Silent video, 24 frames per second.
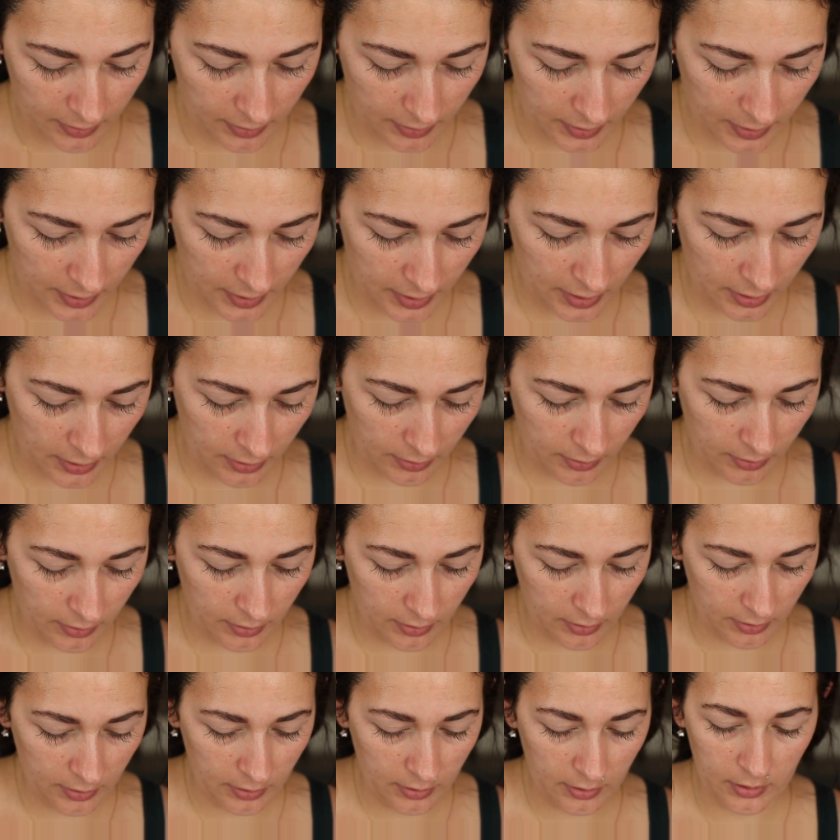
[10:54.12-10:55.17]
So
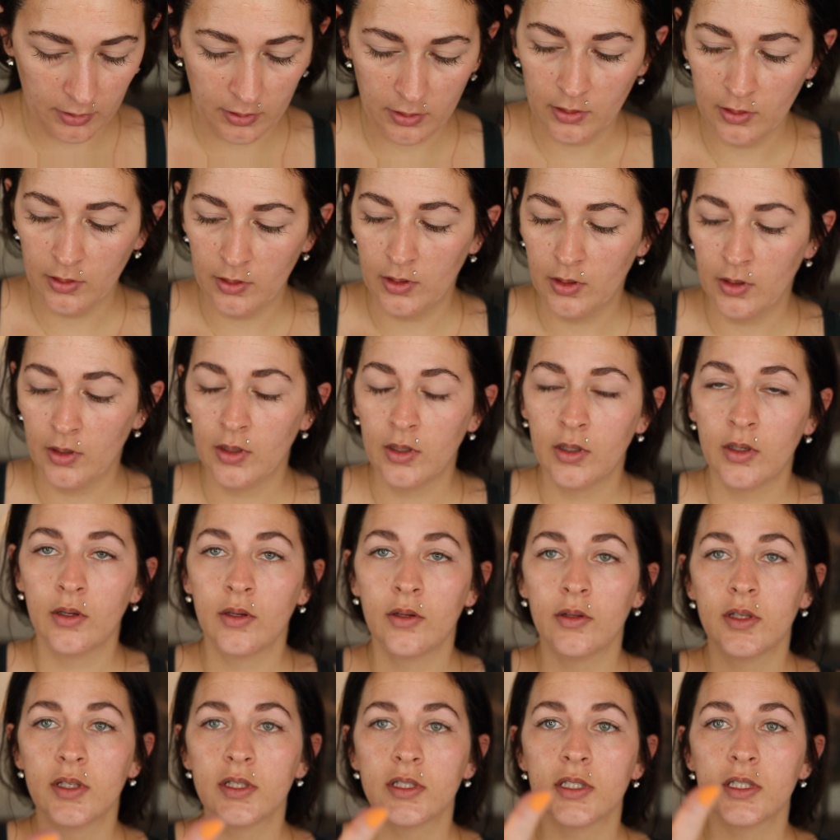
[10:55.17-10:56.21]

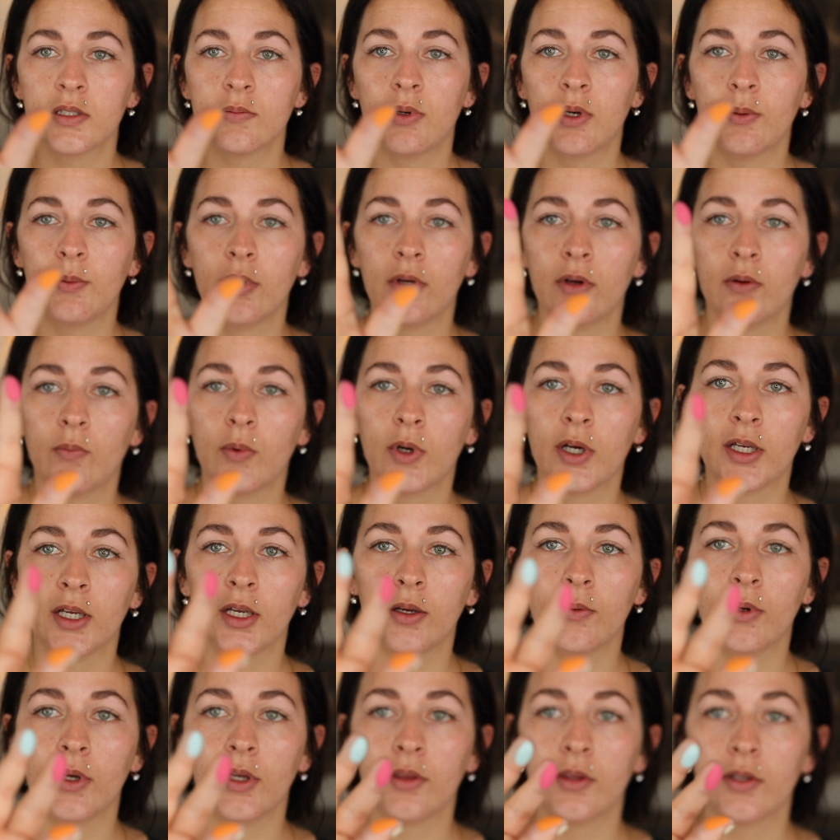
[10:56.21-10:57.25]
this is what we were
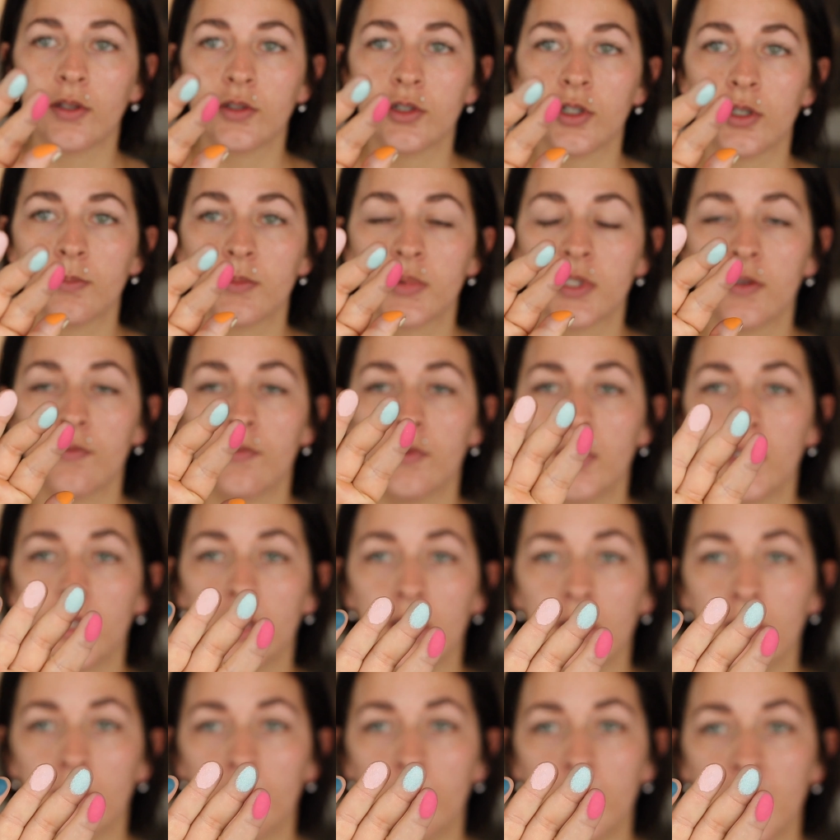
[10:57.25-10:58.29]
working with in terms of
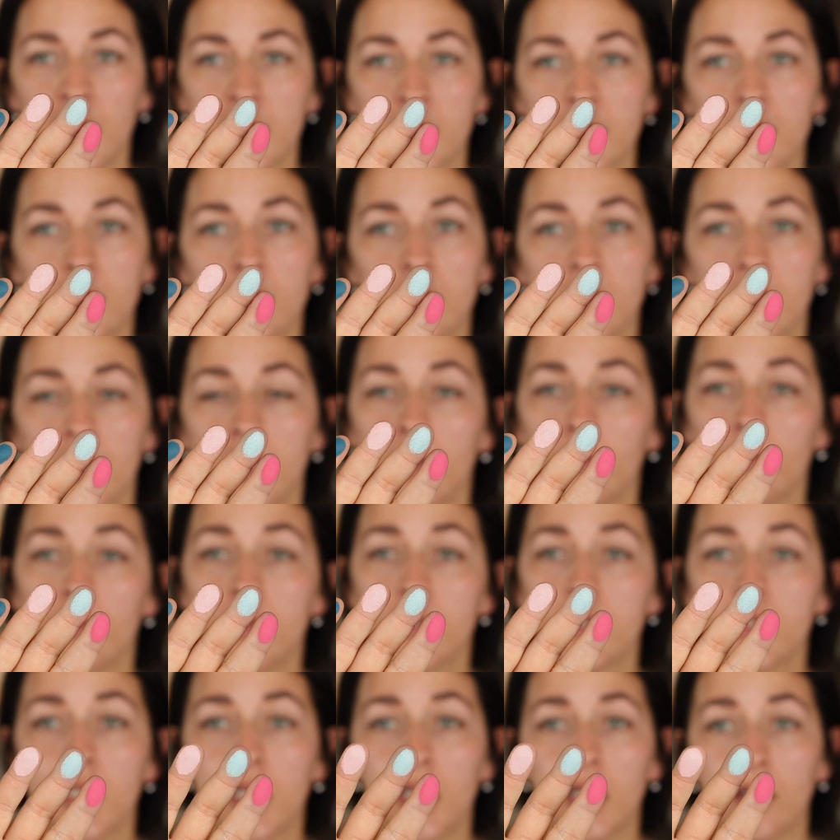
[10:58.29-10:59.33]
the pastels. And I will
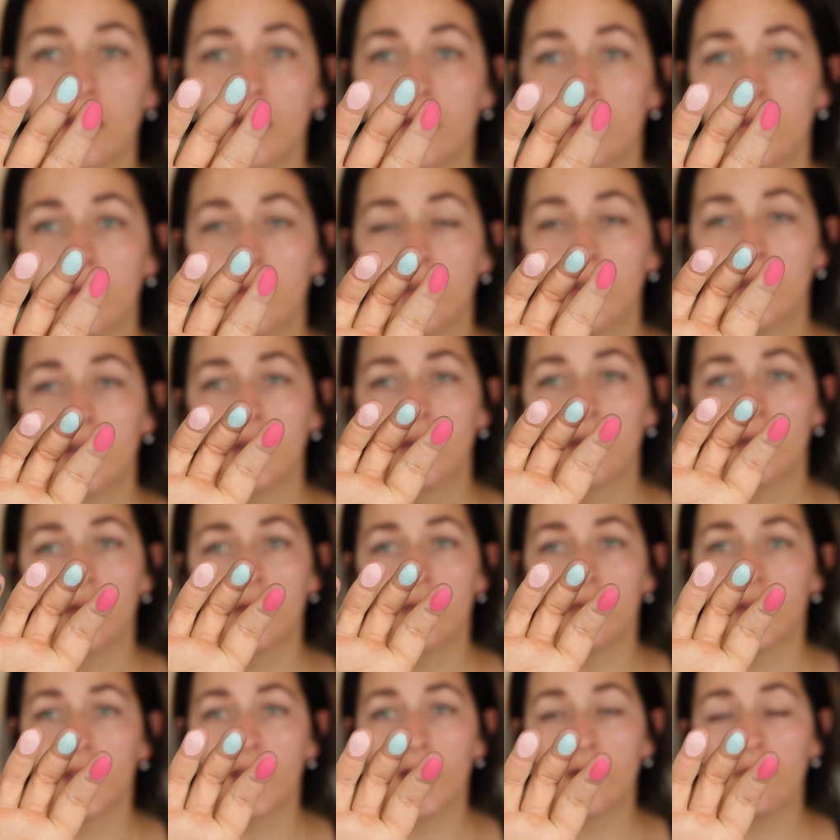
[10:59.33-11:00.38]
say,
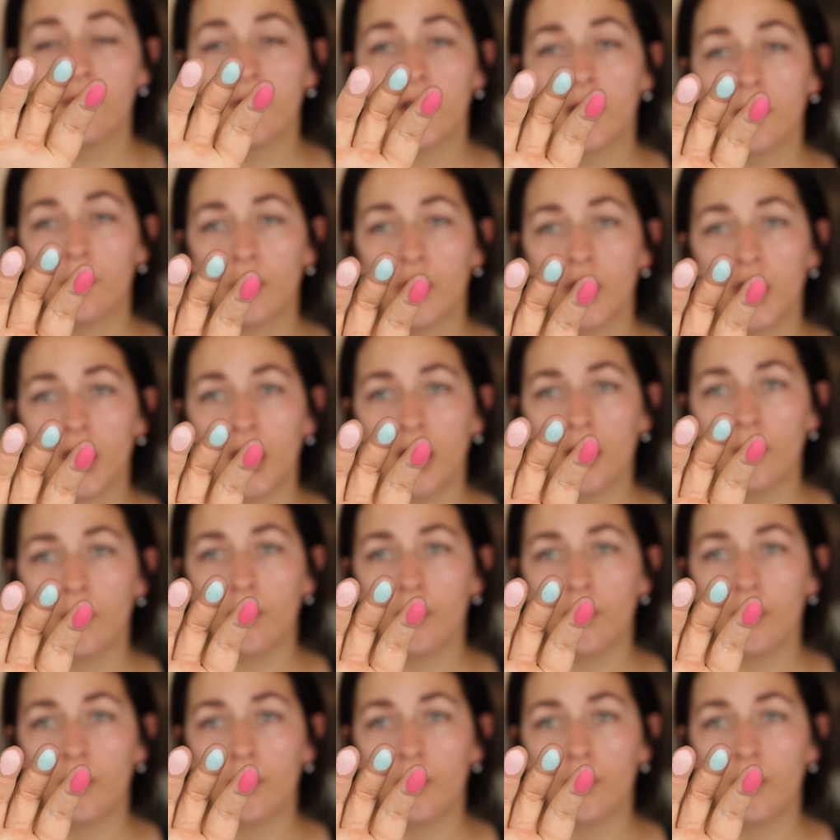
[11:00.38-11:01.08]
they are very pretty,